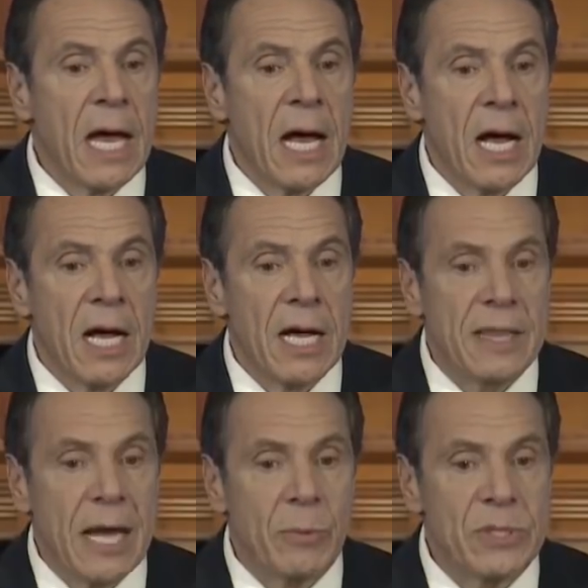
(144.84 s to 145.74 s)

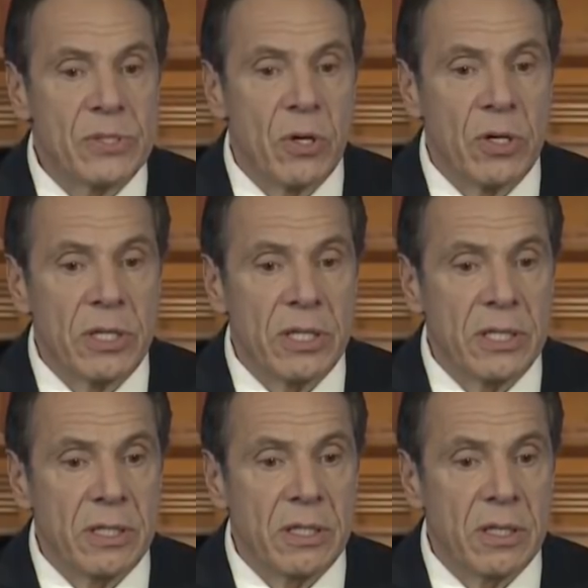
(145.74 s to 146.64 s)
And that we
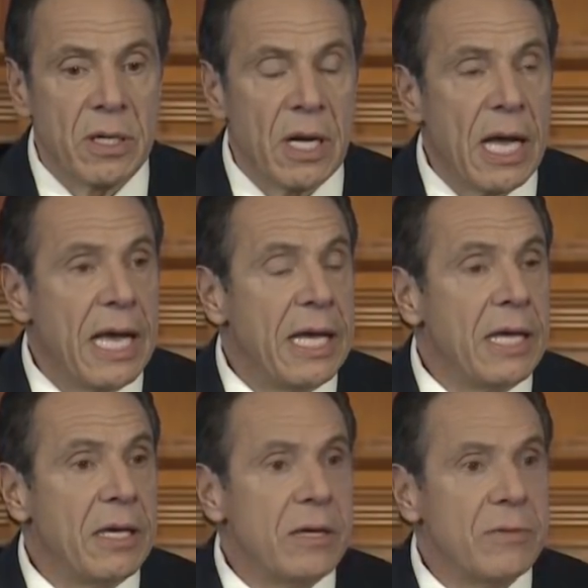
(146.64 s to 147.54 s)
started
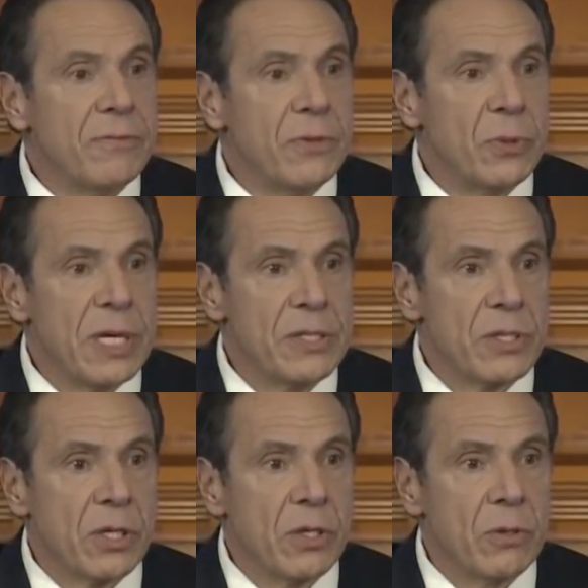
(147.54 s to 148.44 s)
a few
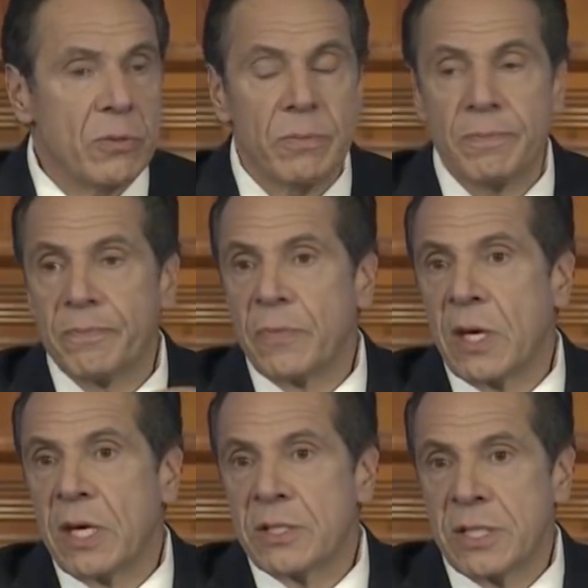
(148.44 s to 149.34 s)
days ago,
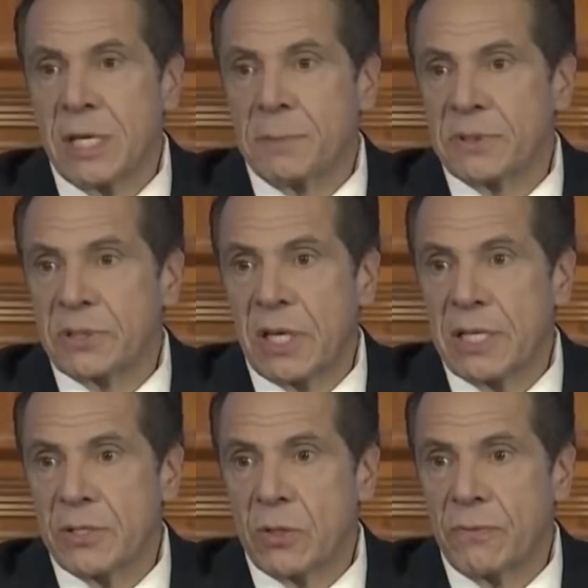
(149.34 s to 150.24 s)
sample
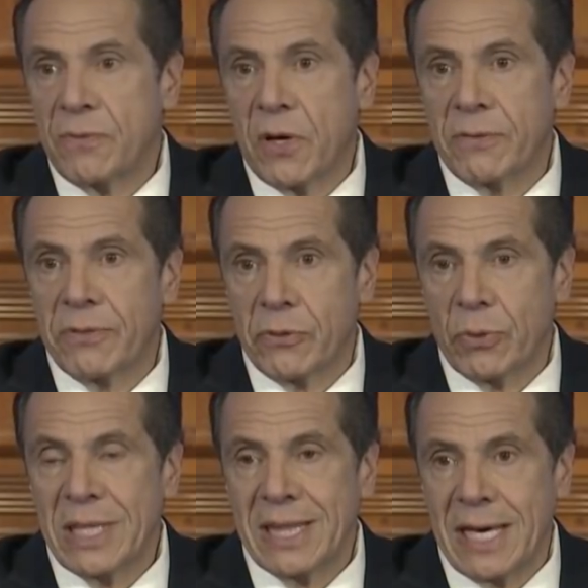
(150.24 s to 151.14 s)
size so far of
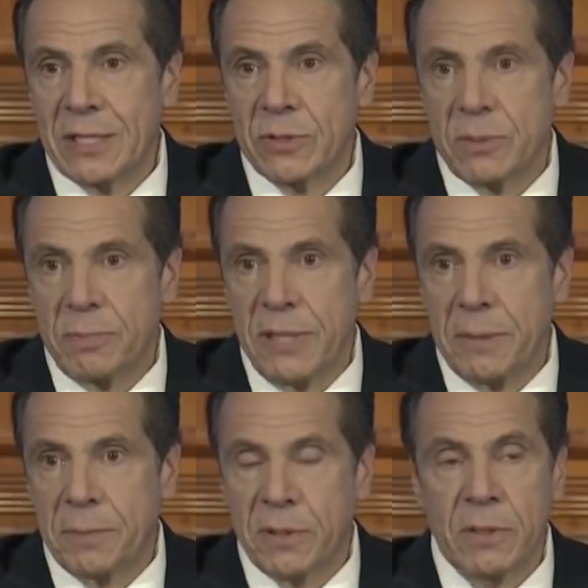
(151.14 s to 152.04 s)
3,000
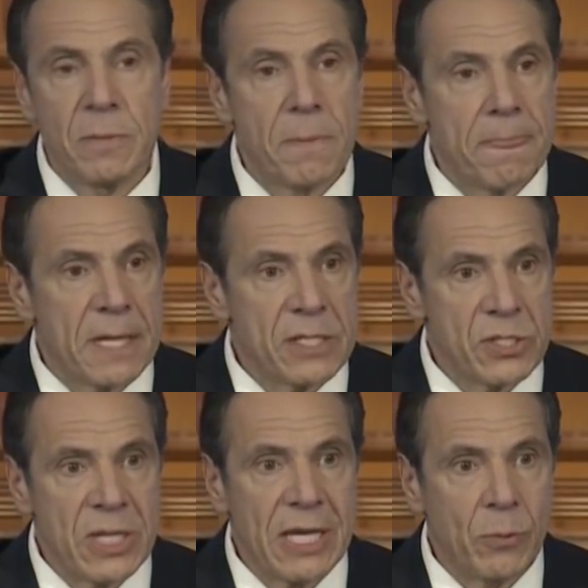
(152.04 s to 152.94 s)
people
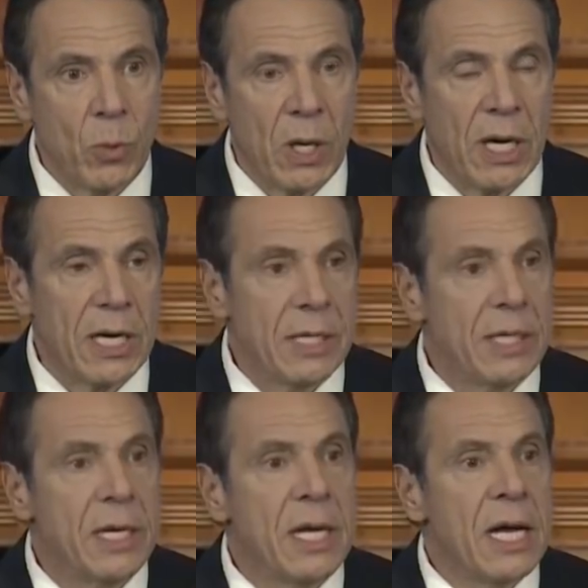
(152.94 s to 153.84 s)
statewide.
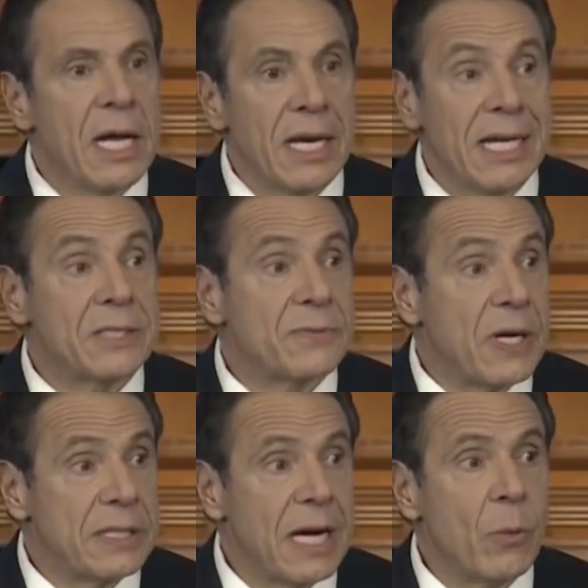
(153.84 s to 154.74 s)
Let's
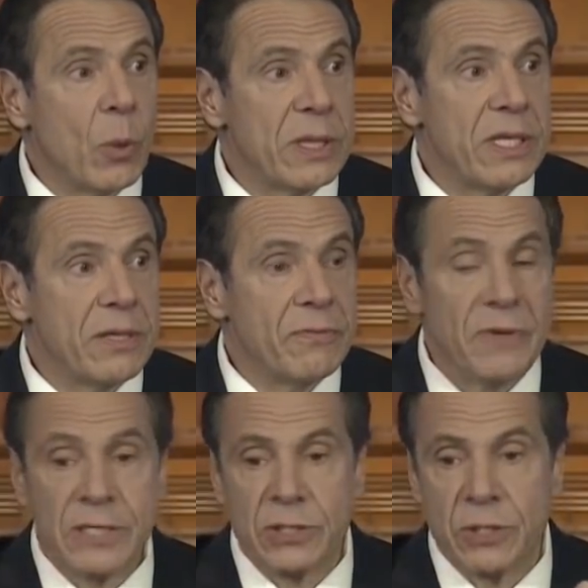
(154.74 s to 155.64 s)
find out what the
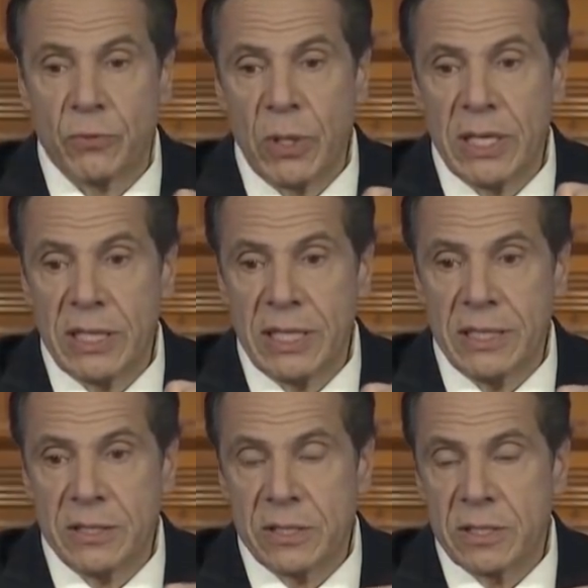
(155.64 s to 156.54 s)
infection rate
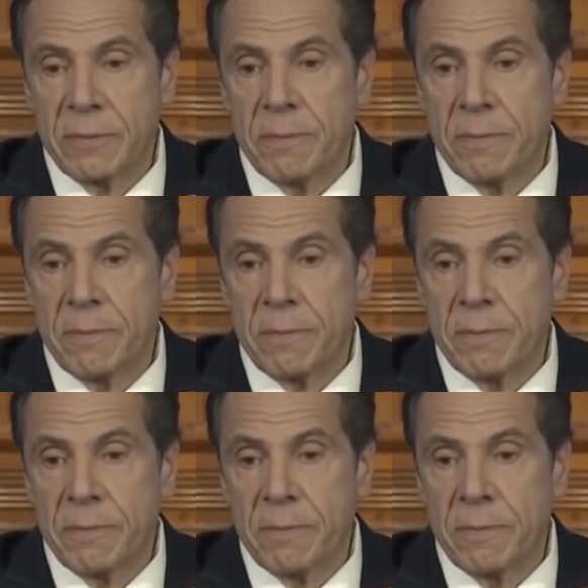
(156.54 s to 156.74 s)
is.